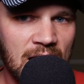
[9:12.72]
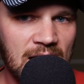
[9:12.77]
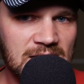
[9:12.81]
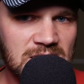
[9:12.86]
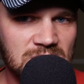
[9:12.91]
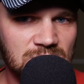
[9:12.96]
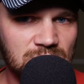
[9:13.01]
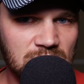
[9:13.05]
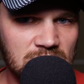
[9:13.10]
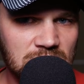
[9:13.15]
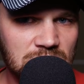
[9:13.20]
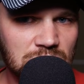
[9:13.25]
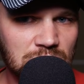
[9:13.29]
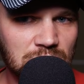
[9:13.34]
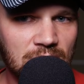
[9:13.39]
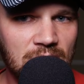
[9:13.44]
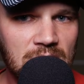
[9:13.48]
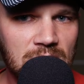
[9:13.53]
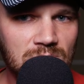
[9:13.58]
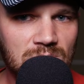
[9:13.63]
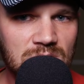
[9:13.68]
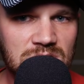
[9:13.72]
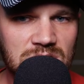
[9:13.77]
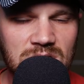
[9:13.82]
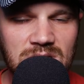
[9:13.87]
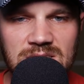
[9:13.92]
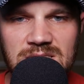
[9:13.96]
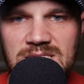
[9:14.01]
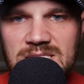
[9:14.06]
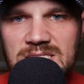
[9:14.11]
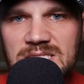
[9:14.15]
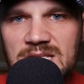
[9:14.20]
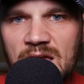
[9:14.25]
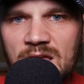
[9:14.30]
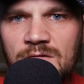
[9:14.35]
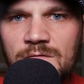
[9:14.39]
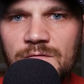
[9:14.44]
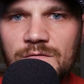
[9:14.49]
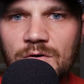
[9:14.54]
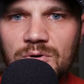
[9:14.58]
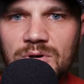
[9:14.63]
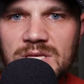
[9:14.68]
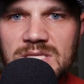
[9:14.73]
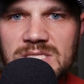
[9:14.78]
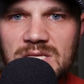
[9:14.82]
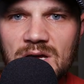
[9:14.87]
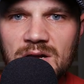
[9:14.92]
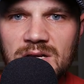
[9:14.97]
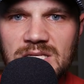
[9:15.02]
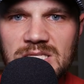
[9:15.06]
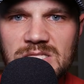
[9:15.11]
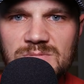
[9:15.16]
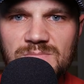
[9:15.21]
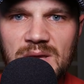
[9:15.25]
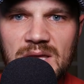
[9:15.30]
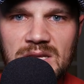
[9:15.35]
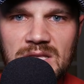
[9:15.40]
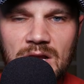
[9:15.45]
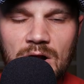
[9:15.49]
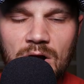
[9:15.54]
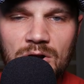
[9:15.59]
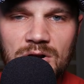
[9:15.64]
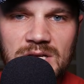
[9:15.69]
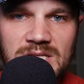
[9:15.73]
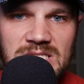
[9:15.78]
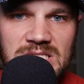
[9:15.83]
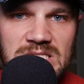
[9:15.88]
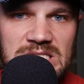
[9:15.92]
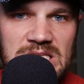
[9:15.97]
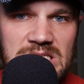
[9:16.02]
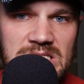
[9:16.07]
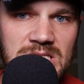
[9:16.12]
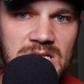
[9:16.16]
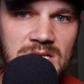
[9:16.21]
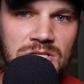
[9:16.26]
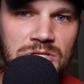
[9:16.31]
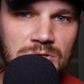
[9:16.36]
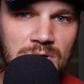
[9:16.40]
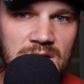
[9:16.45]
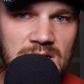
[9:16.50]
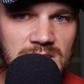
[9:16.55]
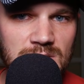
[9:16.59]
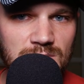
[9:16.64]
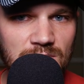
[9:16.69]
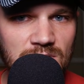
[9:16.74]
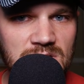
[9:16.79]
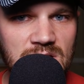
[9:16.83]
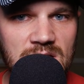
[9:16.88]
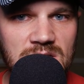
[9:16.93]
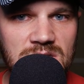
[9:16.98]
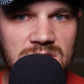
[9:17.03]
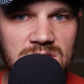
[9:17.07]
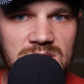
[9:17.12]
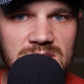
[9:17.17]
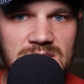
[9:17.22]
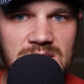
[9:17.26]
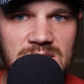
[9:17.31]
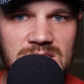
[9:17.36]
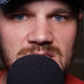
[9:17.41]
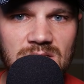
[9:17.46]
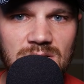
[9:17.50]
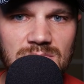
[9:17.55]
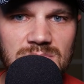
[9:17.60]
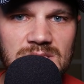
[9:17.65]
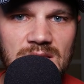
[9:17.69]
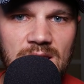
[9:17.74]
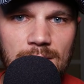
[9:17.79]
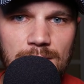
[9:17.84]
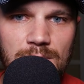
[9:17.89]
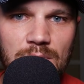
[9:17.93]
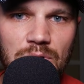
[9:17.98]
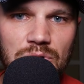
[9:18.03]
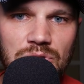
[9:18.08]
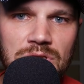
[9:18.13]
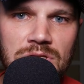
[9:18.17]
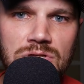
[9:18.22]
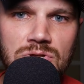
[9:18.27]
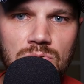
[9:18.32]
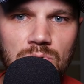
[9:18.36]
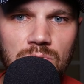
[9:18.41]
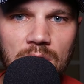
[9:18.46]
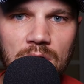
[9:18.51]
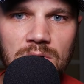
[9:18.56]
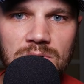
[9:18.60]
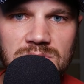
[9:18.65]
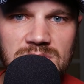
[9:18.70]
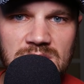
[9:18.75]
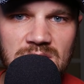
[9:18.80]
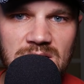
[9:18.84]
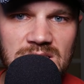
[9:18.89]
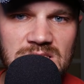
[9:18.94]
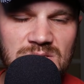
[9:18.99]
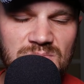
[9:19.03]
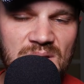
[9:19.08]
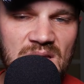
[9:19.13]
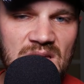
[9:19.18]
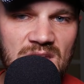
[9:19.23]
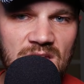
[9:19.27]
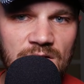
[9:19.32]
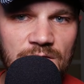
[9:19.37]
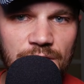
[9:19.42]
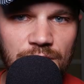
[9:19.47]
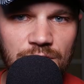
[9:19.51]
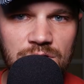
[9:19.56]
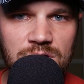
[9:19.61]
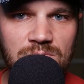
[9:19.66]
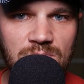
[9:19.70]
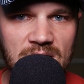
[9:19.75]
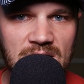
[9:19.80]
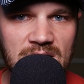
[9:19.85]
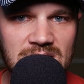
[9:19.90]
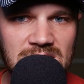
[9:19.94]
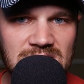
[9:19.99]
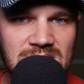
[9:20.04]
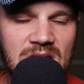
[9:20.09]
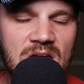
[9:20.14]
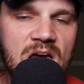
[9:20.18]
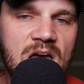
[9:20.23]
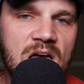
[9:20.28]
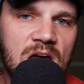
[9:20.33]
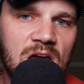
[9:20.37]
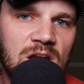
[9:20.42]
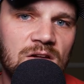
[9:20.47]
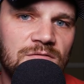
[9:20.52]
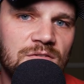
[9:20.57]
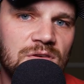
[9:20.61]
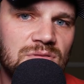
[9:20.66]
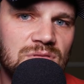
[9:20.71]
a high-speed train, we should instead focus on expanding our existing transportation systems, like building new roads and expanding freeways. And if